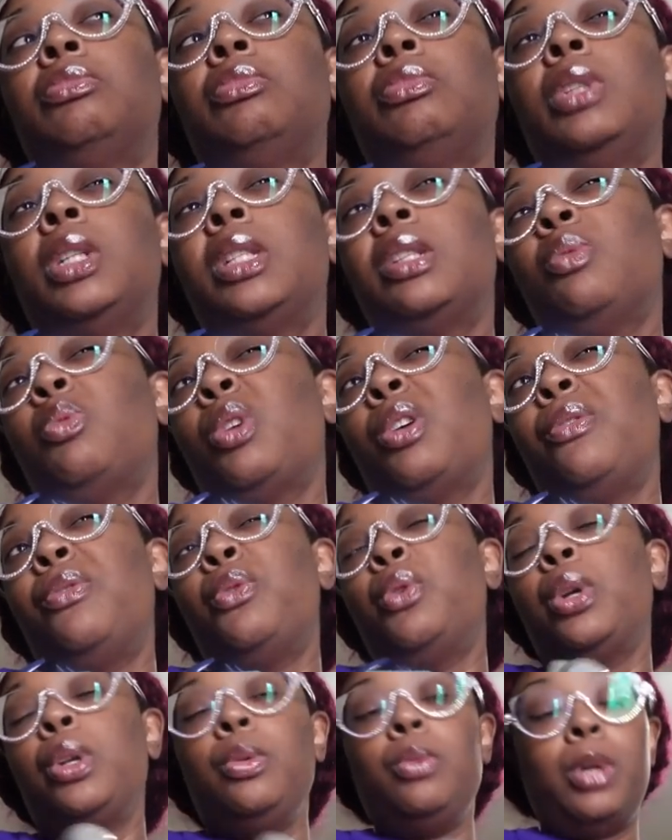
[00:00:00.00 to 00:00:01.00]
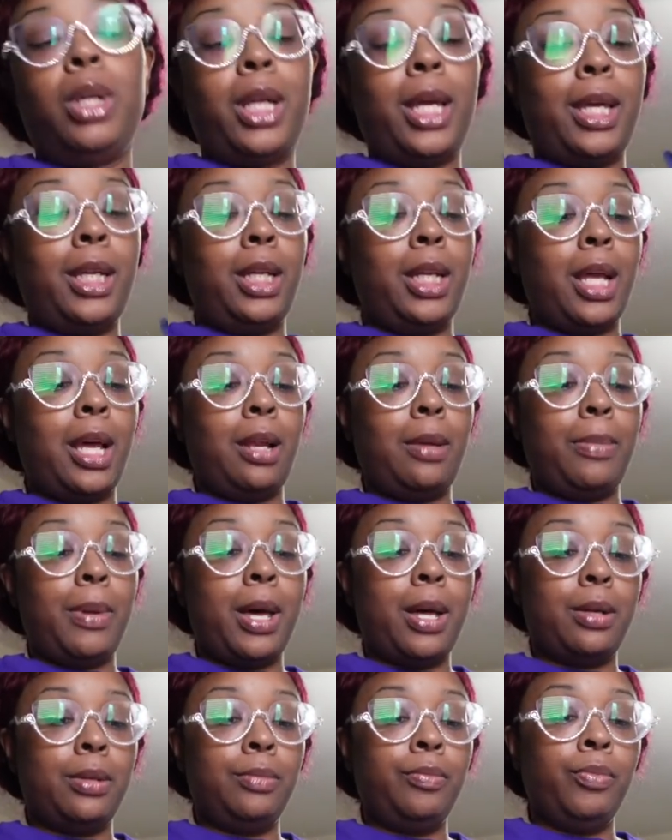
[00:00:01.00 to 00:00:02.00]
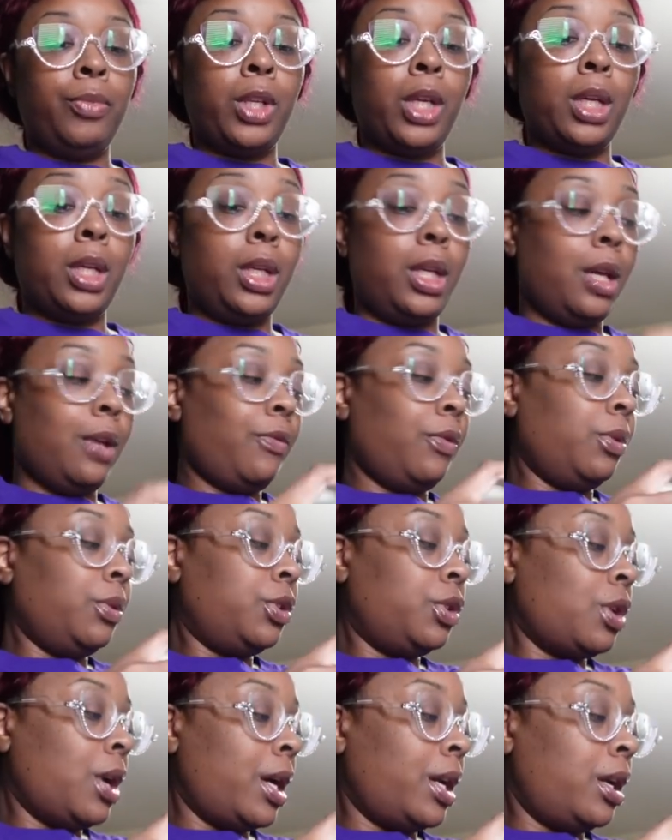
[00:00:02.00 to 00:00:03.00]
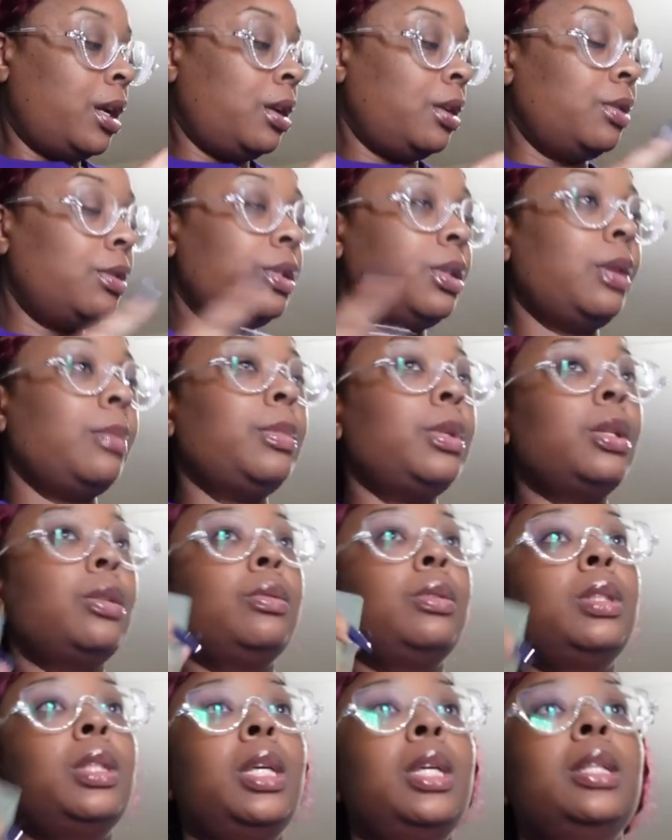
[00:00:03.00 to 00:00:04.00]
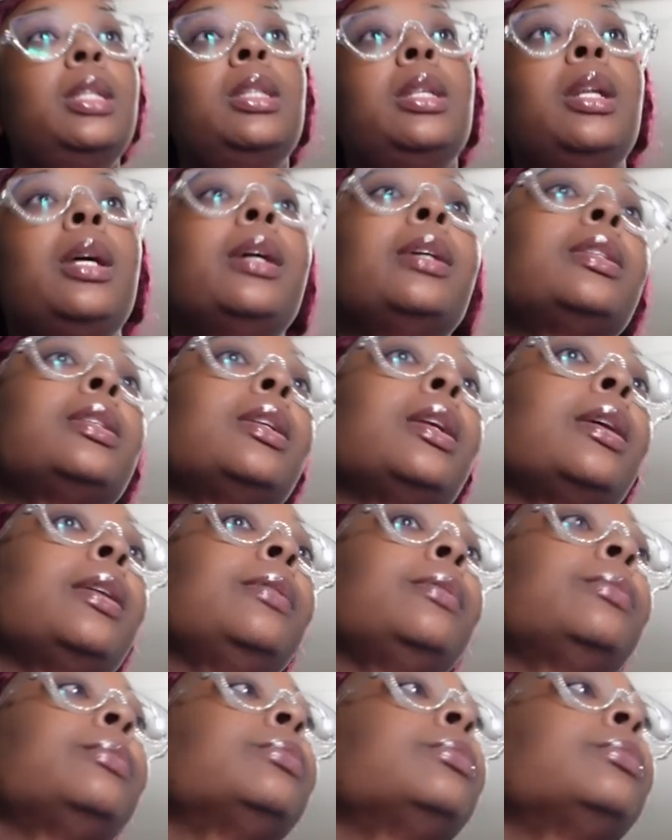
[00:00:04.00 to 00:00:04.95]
is it 140 $180 bottle. Never tried it on, so I'm going to test it out today.